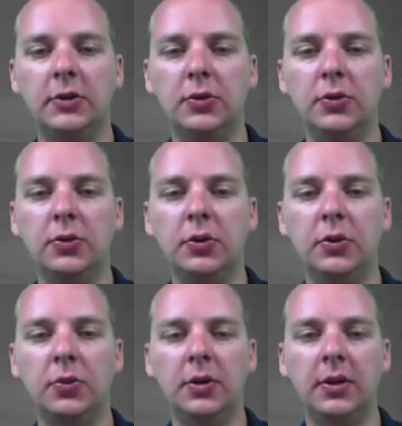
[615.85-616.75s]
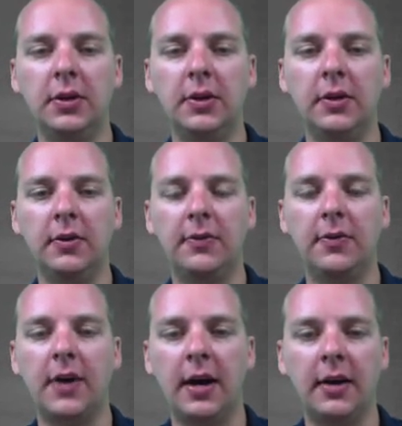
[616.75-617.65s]

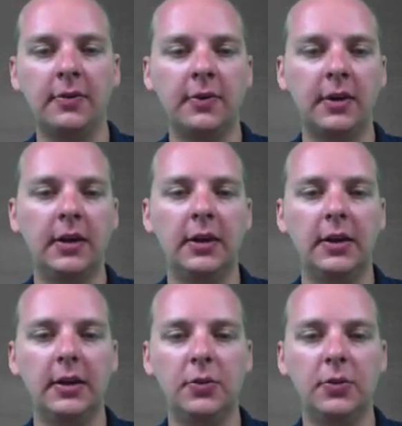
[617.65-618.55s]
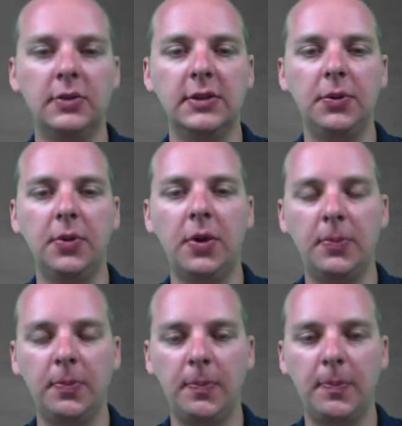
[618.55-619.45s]
225 equals 0.